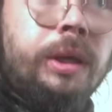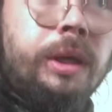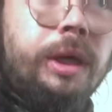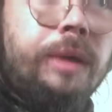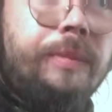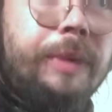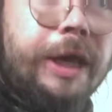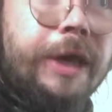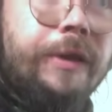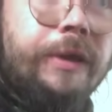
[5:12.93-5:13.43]

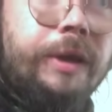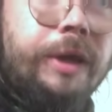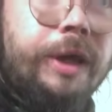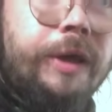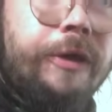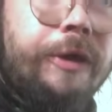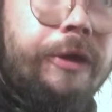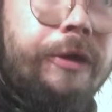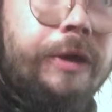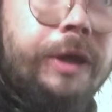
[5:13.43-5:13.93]
it makes it
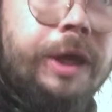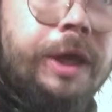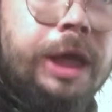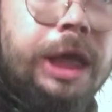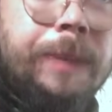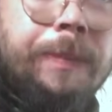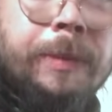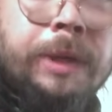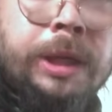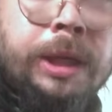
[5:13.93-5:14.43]
easier to
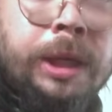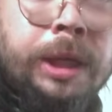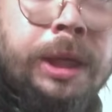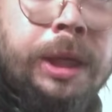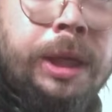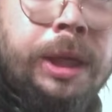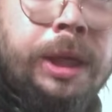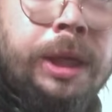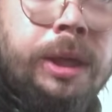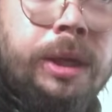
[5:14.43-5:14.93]
keep
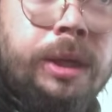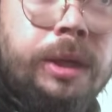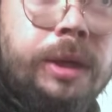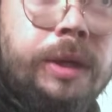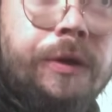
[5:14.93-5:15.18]
clean.